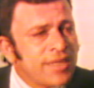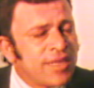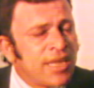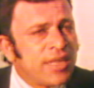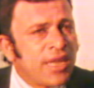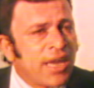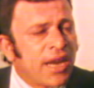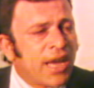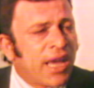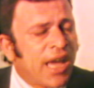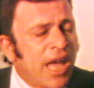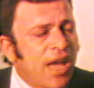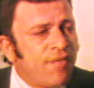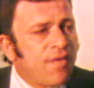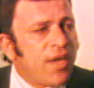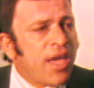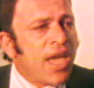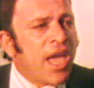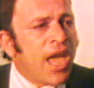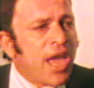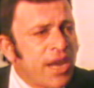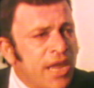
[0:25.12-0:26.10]
didn't have
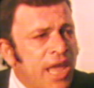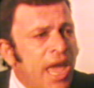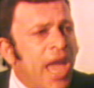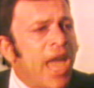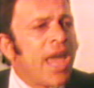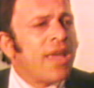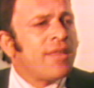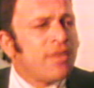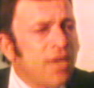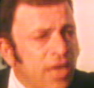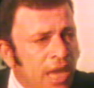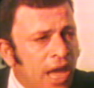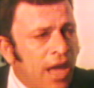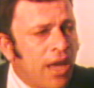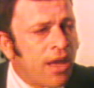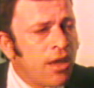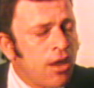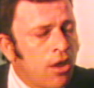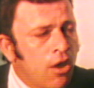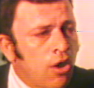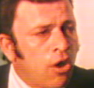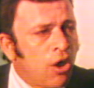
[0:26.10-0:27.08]
any idea
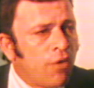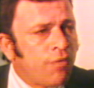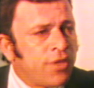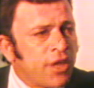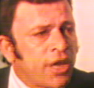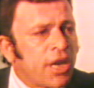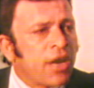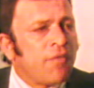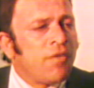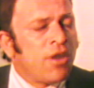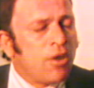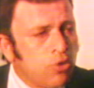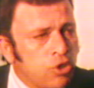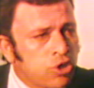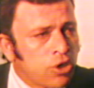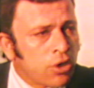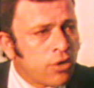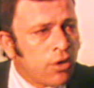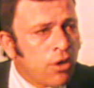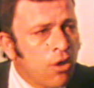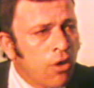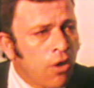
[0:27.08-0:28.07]
of the
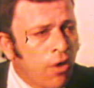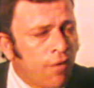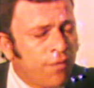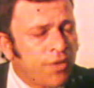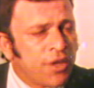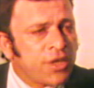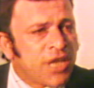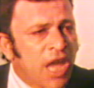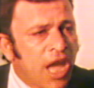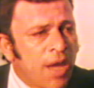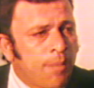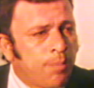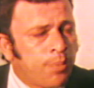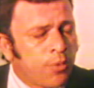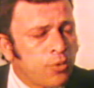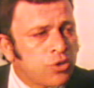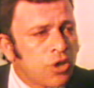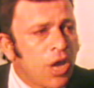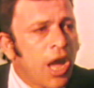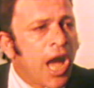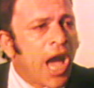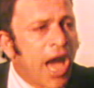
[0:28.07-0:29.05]
revolution of the
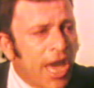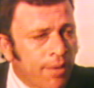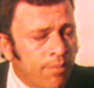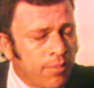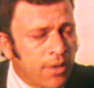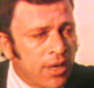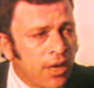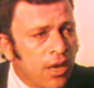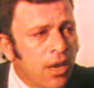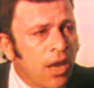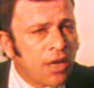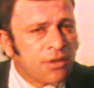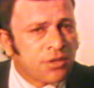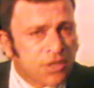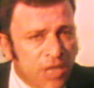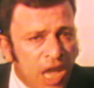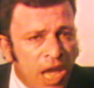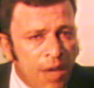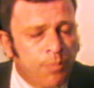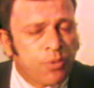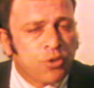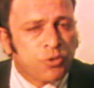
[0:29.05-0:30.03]
Cyprus army and
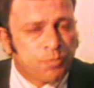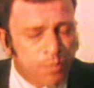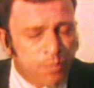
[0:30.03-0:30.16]
Cyprus